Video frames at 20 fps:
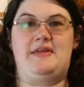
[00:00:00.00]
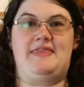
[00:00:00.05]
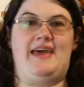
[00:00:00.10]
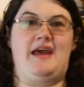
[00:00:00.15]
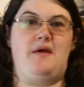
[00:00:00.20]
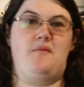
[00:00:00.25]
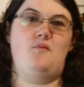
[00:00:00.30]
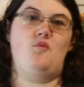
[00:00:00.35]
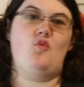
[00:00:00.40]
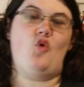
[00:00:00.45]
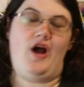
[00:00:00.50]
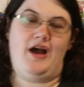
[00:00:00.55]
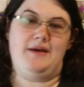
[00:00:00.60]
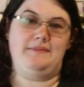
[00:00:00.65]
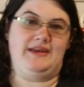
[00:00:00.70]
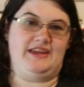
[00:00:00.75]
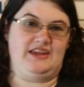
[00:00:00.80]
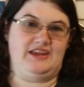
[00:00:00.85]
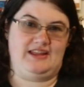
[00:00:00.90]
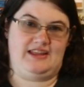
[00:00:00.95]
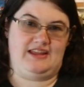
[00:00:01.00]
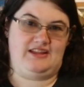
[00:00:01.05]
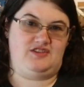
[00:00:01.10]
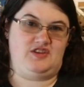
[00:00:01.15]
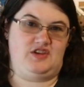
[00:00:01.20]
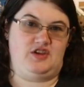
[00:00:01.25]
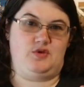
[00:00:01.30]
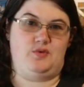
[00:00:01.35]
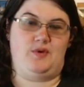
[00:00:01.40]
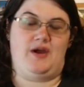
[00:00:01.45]
But then what am I going to
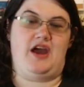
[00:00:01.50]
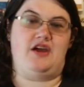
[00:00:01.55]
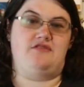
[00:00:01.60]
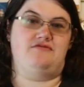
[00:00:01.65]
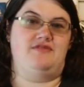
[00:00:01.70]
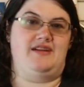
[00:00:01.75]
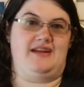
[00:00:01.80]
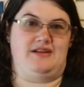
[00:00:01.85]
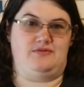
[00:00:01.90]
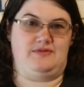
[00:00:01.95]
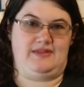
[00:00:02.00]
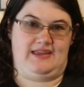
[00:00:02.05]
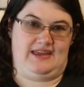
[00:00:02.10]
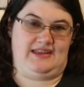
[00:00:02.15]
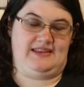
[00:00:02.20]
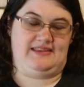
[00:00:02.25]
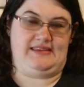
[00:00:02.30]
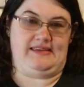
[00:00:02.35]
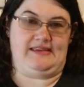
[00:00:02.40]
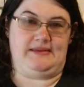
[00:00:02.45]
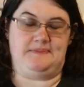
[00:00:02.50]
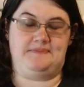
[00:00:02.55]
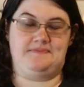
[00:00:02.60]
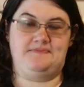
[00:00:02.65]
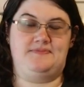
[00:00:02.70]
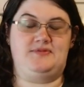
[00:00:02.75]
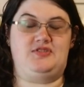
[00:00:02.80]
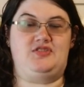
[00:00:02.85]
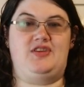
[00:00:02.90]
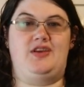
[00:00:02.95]
do around it?
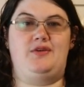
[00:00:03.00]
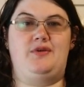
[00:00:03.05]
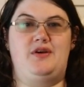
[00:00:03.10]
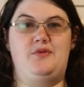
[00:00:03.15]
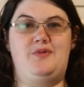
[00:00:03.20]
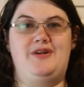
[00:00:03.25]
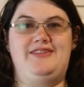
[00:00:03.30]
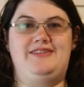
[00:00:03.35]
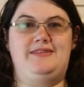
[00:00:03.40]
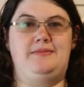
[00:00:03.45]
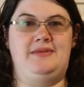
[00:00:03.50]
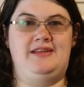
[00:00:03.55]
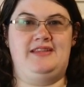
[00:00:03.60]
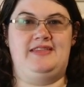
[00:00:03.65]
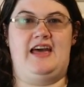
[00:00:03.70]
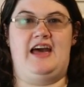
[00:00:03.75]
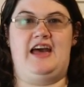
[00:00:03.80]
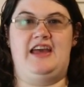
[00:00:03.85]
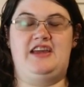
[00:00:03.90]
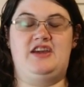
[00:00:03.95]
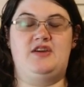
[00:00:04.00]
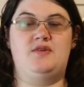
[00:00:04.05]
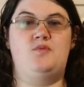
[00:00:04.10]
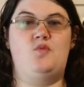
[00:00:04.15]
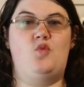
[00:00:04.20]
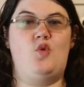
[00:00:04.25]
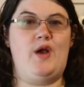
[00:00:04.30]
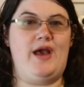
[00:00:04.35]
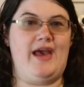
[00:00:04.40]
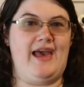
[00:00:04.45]
So I want something that I
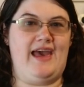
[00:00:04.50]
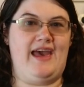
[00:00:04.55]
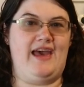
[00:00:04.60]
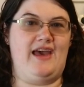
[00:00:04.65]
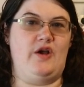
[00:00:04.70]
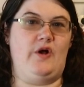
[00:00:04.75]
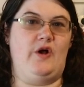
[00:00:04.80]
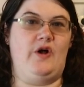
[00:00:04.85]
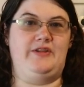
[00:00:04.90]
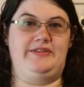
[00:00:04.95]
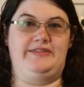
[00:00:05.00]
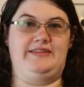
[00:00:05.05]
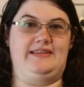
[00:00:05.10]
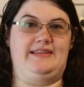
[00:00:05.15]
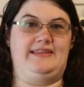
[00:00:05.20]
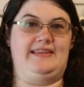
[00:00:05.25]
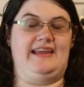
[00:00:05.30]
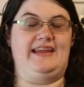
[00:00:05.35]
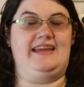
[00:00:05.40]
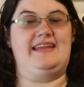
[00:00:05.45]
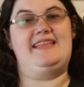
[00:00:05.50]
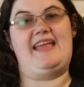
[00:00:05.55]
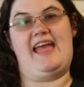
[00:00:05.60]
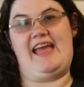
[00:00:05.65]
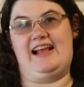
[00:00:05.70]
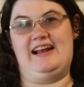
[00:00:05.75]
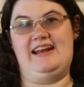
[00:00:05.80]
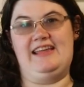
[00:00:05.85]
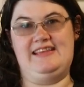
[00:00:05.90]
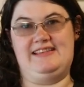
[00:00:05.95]
can wear on like a
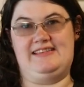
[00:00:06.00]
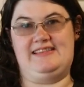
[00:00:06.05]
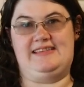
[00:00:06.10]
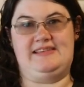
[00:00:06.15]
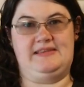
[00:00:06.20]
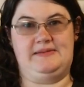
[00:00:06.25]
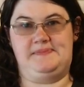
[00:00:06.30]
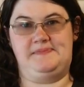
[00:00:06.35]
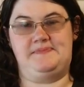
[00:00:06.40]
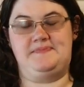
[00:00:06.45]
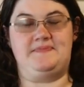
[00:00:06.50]
necklace.